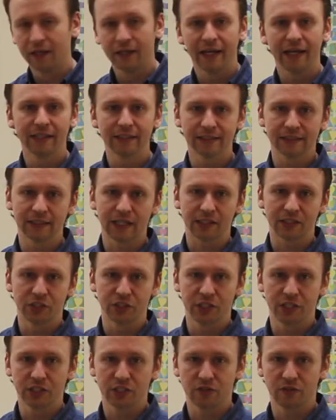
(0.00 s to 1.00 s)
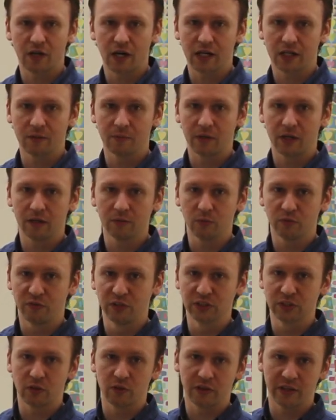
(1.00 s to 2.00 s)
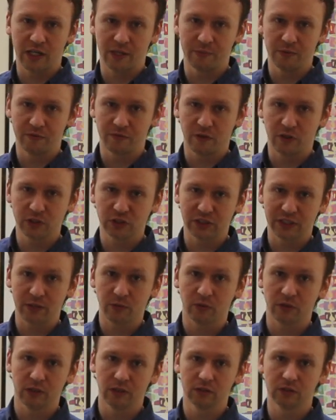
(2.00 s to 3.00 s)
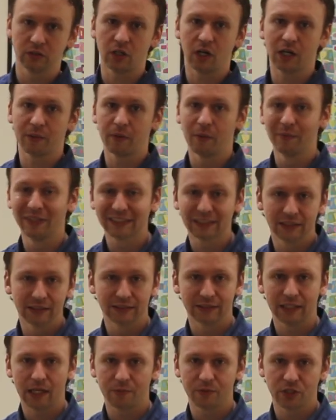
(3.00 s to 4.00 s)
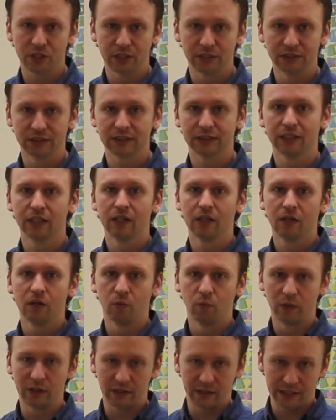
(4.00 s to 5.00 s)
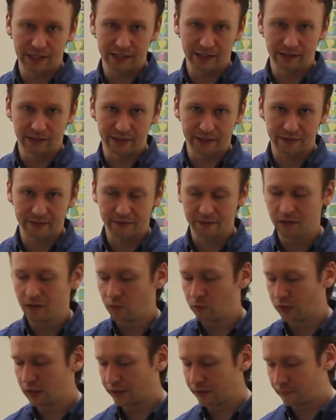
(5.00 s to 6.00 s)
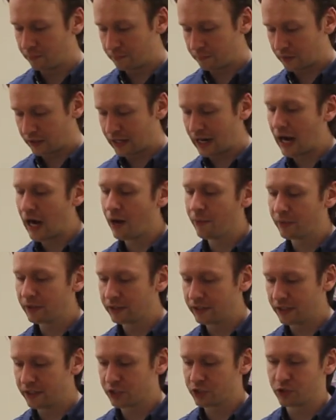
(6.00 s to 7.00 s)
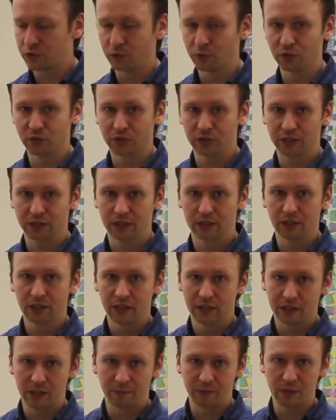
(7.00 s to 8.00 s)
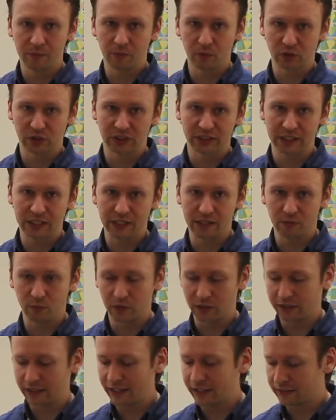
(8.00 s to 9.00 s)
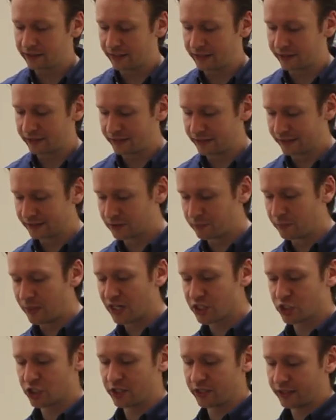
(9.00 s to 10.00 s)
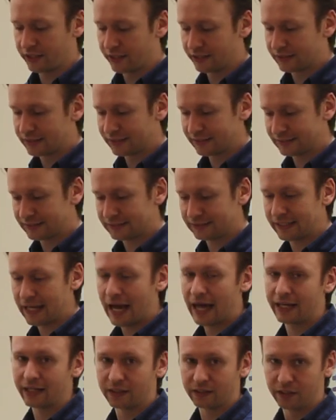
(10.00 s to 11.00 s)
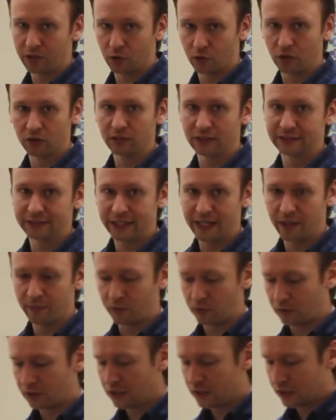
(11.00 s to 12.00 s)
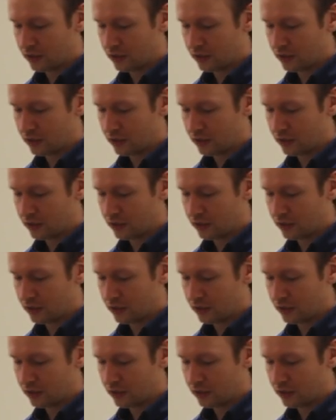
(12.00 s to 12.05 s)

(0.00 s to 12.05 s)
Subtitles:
Hey, this is Dr. Gene Shirokobrod with Physical Therapy First. Today we're going to talk about misconceptions with leg length. One of the common issues that people see with leg length is measuring it statically or on the table.